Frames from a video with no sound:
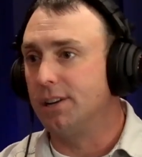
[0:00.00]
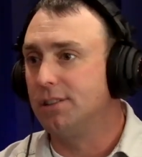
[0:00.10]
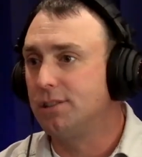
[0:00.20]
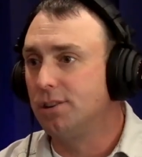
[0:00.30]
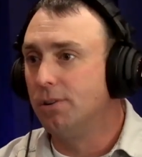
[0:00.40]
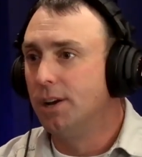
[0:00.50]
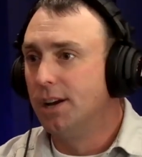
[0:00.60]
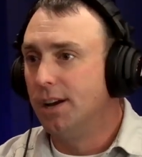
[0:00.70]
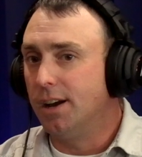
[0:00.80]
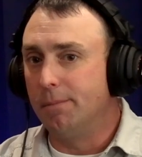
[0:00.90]
And so
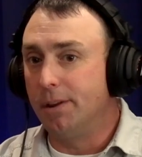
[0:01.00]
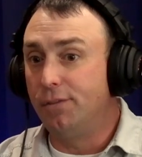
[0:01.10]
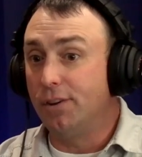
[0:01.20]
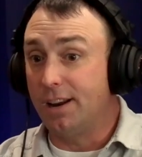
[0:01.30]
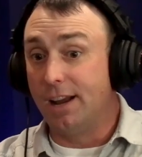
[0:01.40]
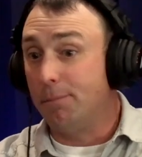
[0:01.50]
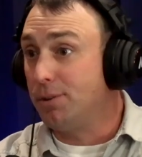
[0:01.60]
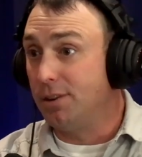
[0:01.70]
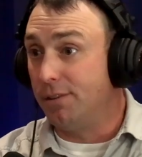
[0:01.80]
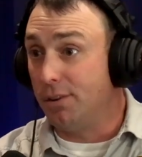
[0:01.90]
if you
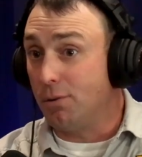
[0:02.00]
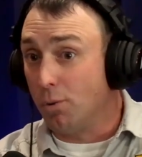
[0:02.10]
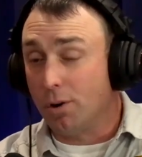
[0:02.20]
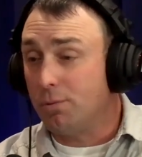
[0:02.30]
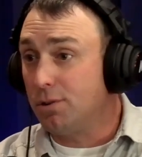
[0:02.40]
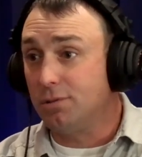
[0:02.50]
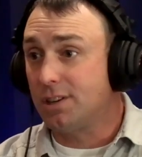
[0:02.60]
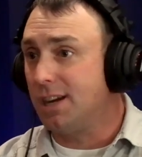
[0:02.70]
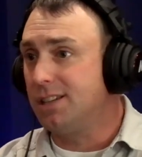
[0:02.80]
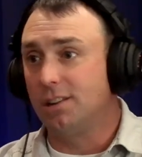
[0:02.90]
can work with those
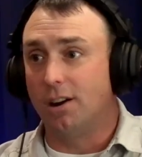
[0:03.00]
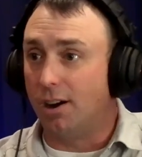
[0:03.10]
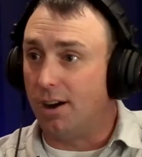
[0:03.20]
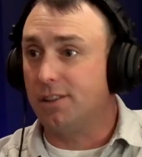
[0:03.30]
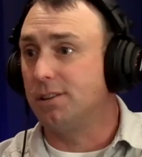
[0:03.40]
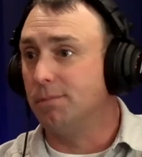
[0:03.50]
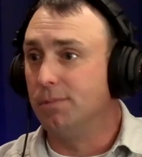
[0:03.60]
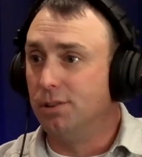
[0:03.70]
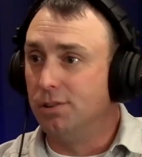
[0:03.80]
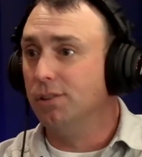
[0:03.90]
guys, awesome,
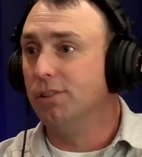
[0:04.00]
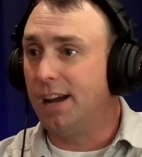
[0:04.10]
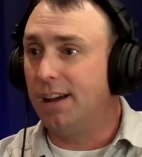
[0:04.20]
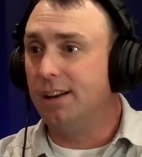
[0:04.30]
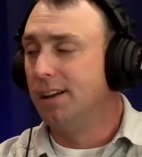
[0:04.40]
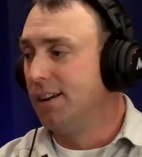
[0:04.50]
do that.